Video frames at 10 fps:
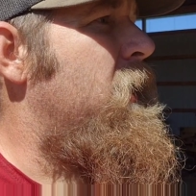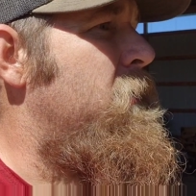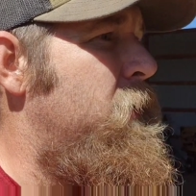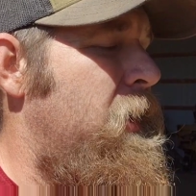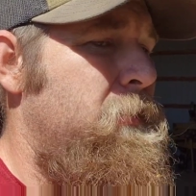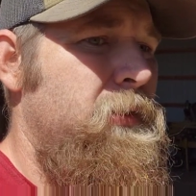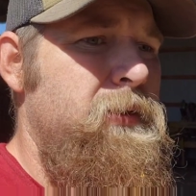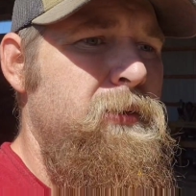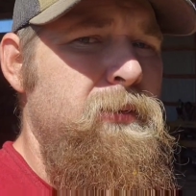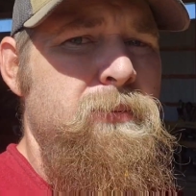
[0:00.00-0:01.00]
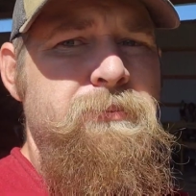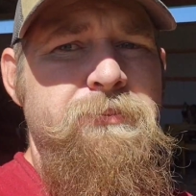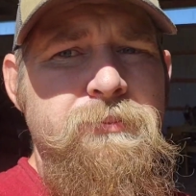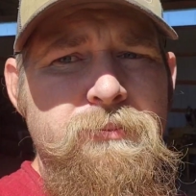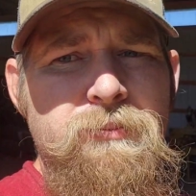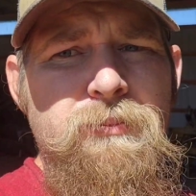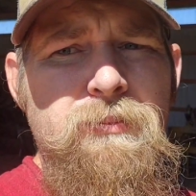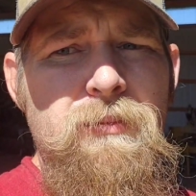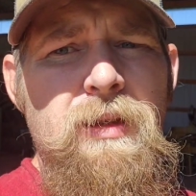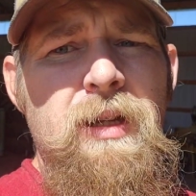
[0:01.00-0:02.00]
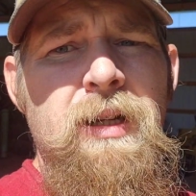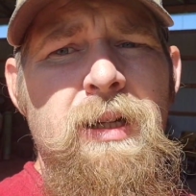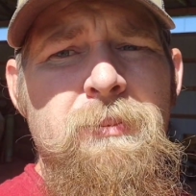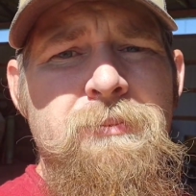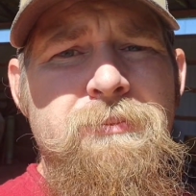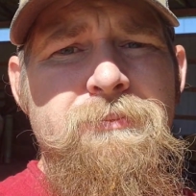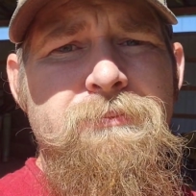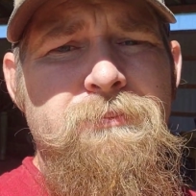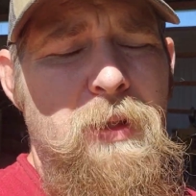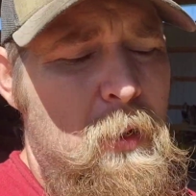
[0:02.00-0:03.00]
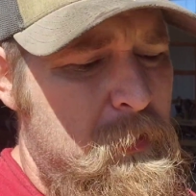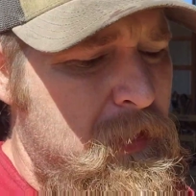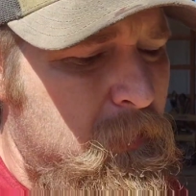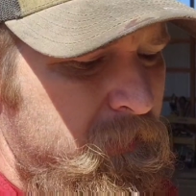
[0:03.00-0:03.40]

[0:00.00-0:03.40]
going to be able to help him out